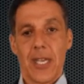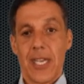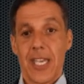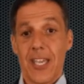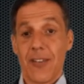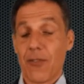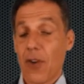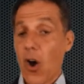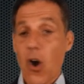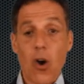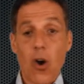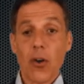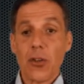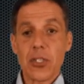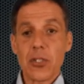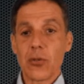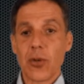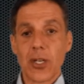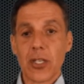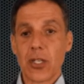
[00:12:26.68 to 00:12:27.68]
if all
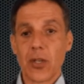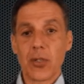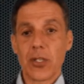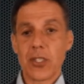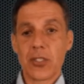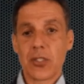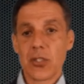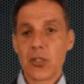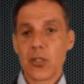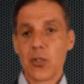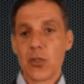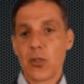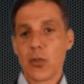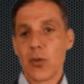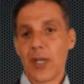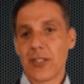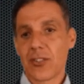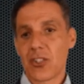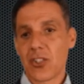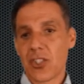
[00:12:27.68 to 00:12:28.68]
you are going to do
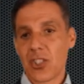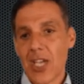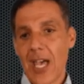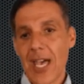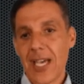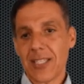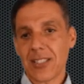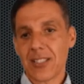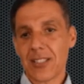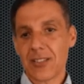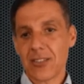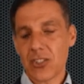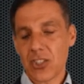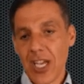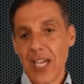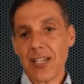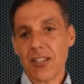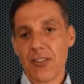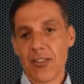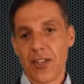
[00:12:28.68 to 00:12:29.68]
is check,
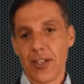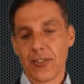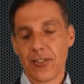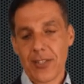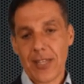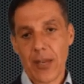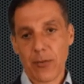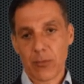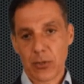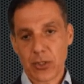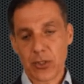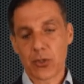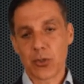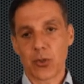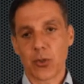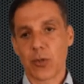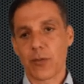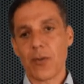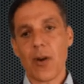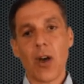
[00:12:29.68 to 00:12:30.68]
check this and then return
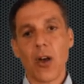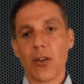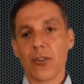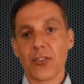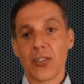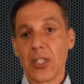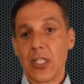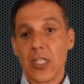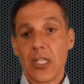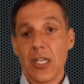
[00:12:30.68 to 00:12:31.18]
true or false,